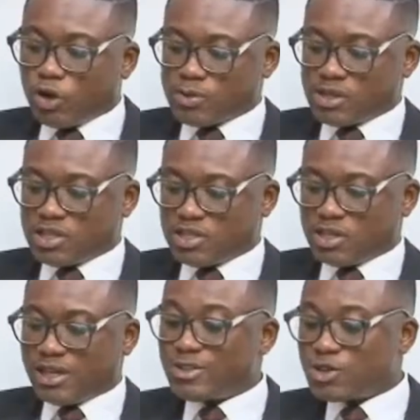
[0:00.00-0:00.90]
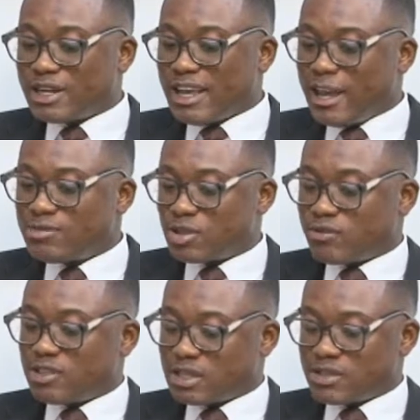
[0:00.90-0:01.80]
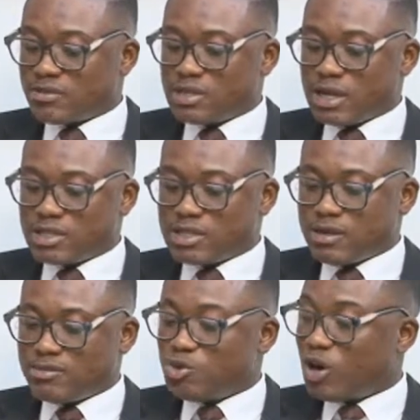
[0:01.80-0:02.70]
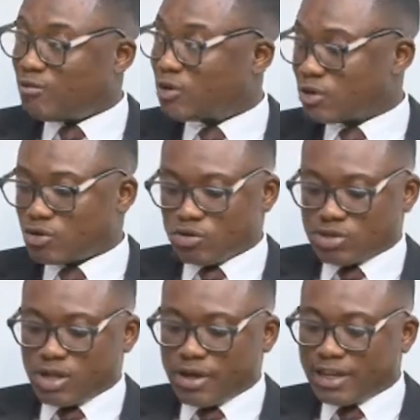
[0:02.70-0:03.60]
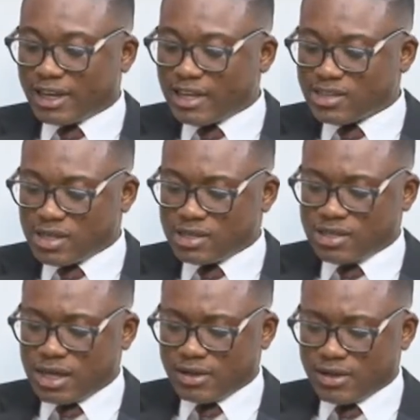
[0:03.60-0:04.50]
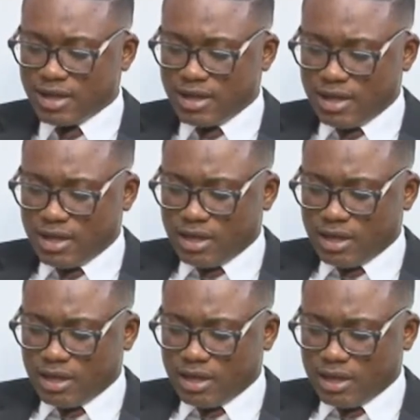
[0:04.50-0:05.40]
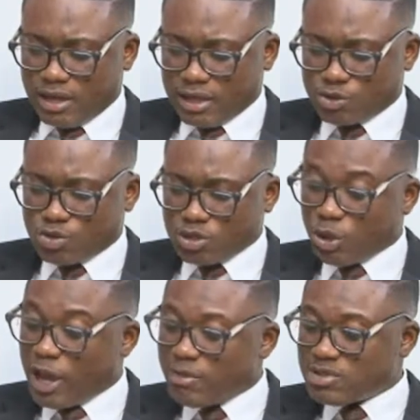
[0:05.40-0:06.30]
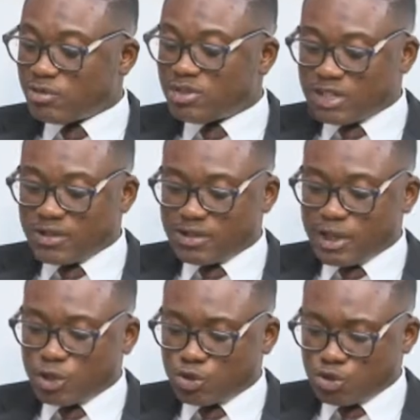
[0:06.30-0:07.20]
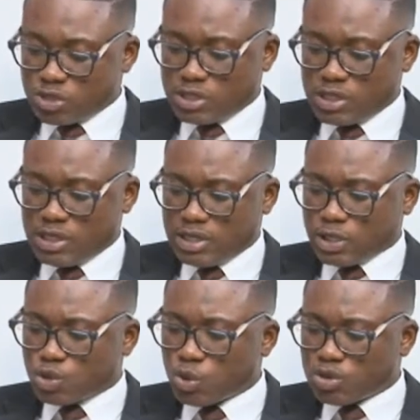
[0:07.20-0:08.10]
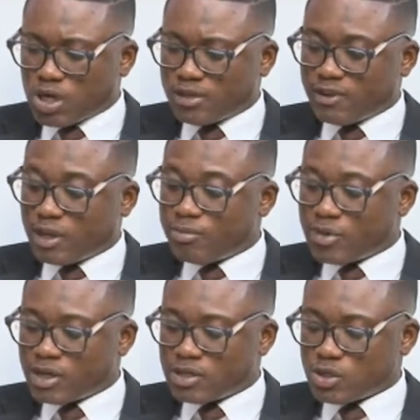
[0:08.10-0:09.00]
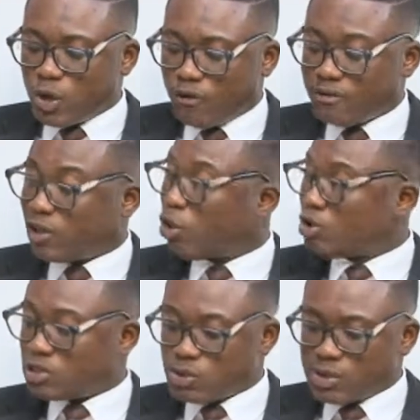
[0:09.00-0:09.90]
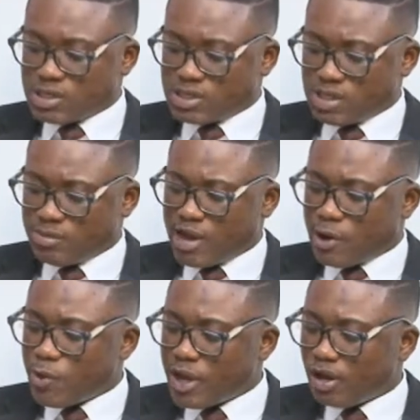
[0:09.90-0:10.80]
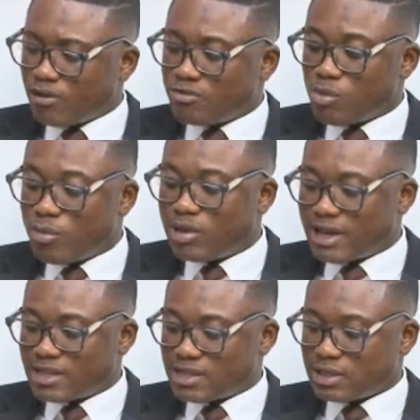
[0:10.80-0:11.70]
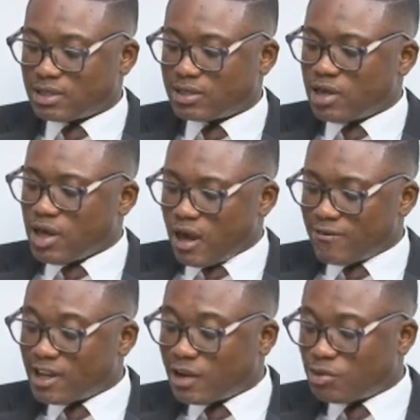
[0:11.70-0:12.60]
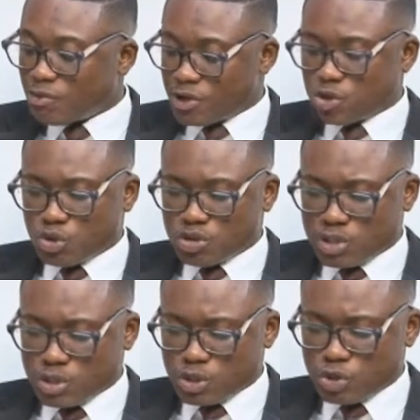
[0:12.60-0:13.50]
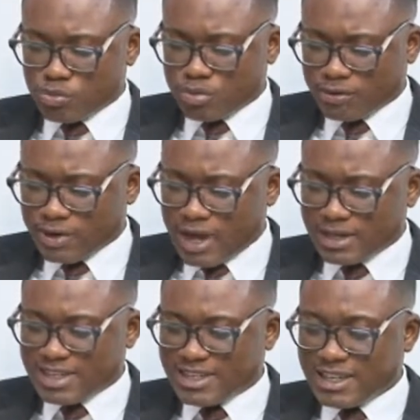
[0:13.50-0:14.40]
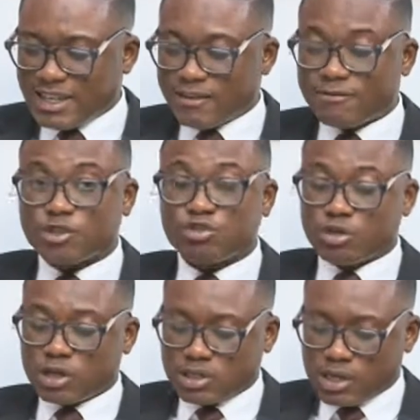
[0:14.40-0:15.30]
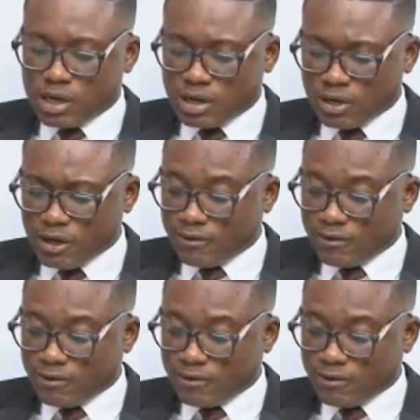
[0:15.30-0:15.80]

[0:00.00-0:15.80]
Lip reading: caught my attention here. Let's look at the aims and objectives that you have put across. Now, it clearly says that your aims and objectives is to see the total development of the constituency by way of mobilizing available resources to provide the needed infrastructure